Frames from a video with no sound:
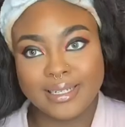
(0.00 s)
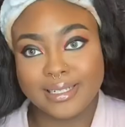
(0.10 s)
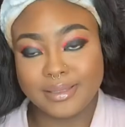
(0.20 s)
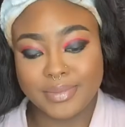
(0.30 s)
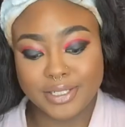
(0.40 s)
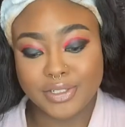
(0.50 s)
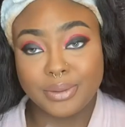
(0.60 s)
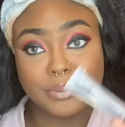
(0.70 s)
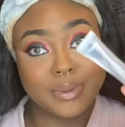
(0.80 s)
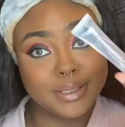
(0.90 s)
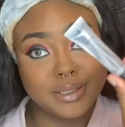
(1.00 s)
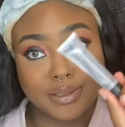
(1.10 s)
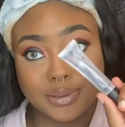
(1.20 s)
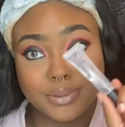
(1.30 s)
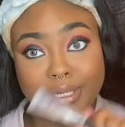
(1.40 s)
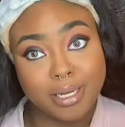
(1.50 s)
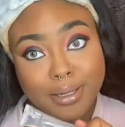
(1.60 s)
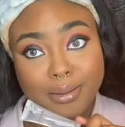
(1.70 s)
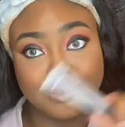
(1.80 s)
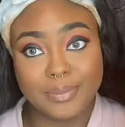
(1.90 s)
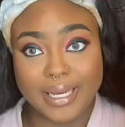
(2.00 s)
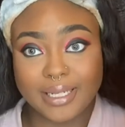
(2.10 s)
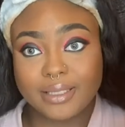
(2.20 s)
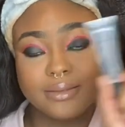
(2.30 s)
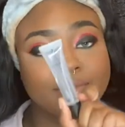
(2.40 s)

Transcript: Because I'm extra, I'm going to put this on top, MAC